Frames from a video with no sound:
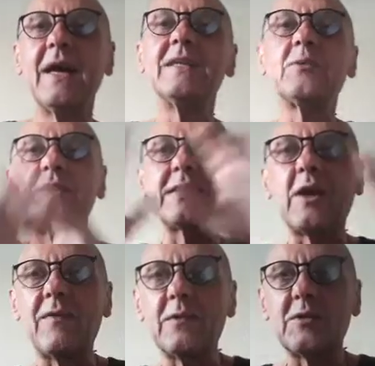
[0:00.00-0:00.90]
And so he's
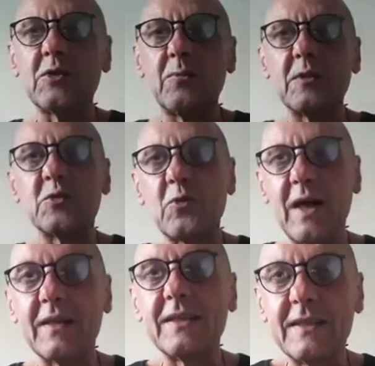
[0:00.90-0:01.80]
covered so much
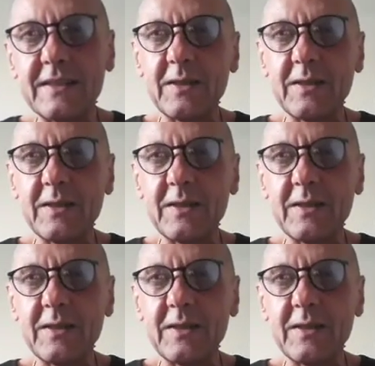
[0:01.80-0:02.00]
ground.